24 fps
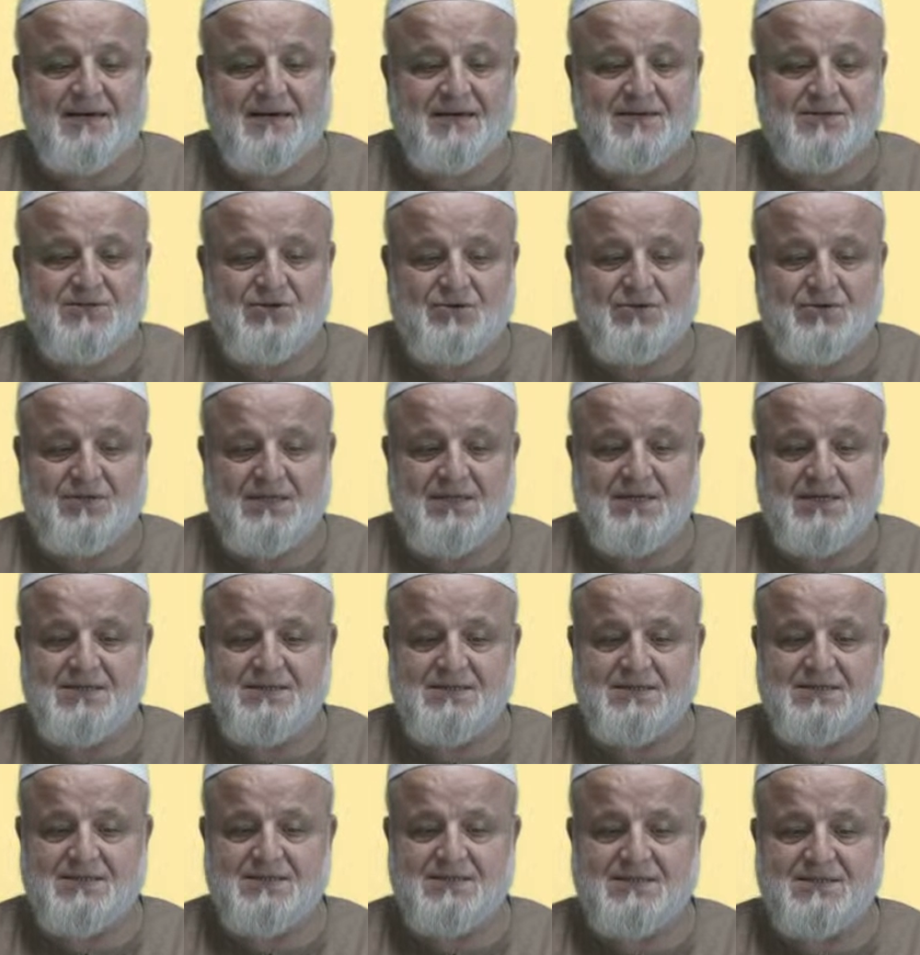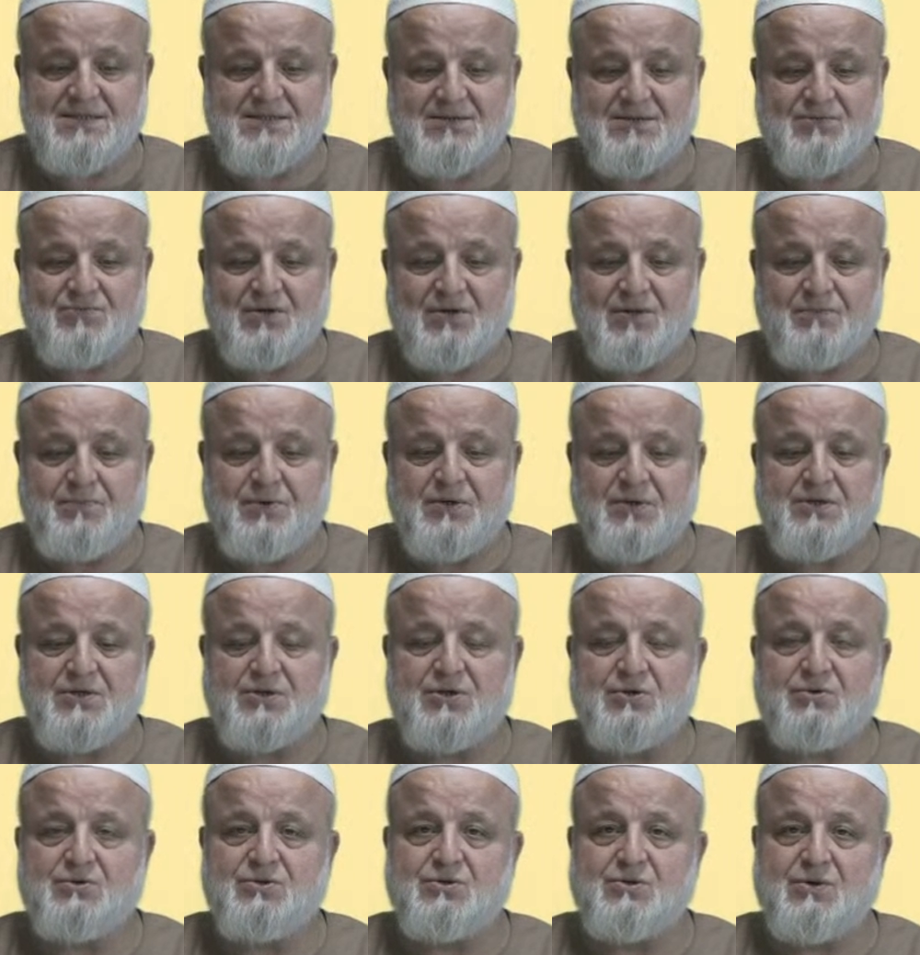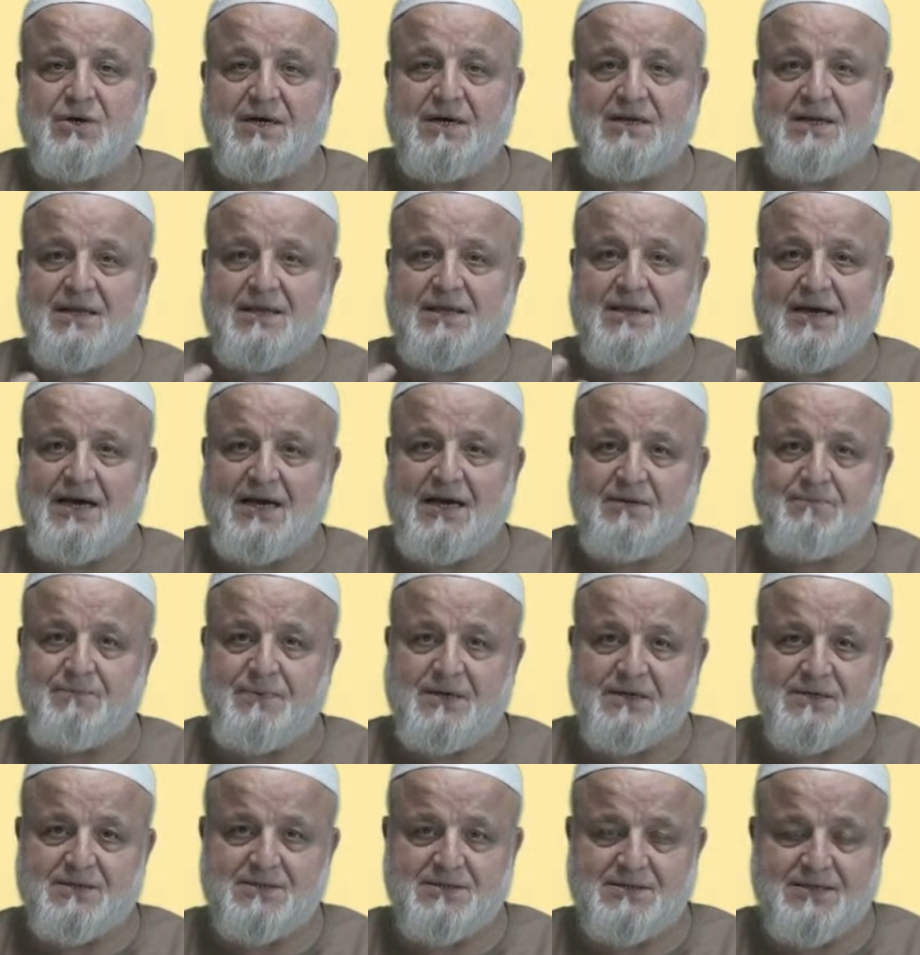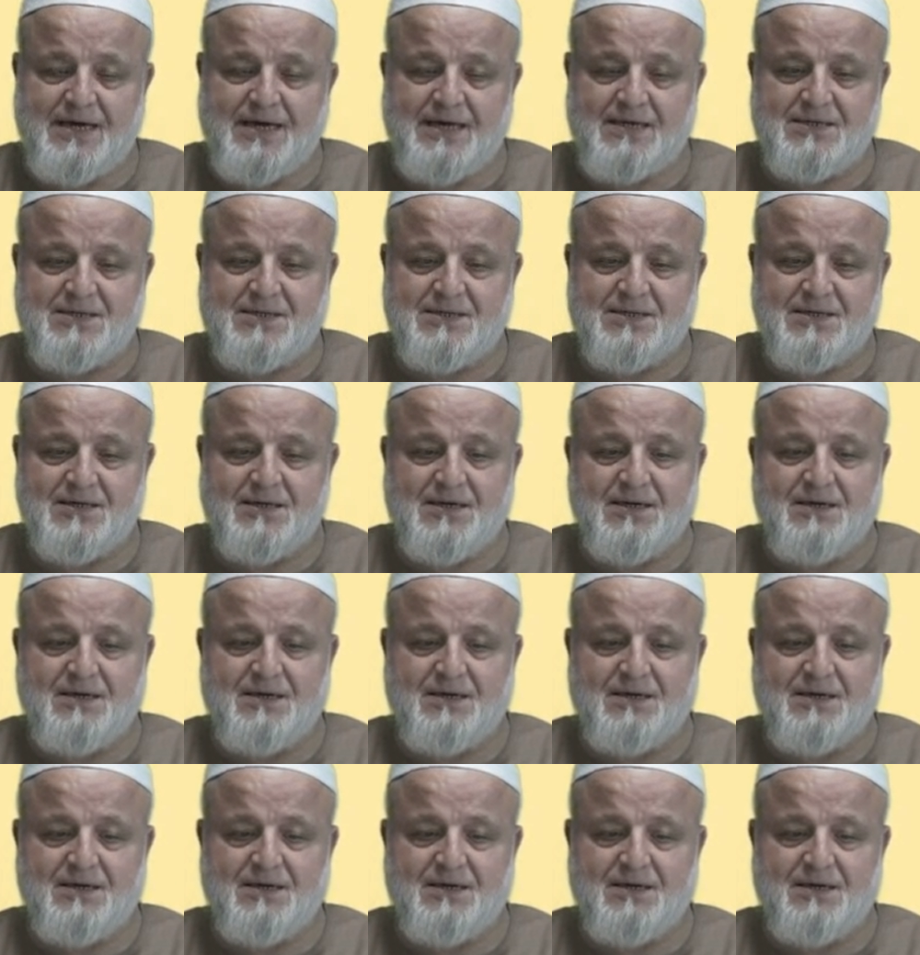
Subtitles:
So this will put you into hadath akbar state,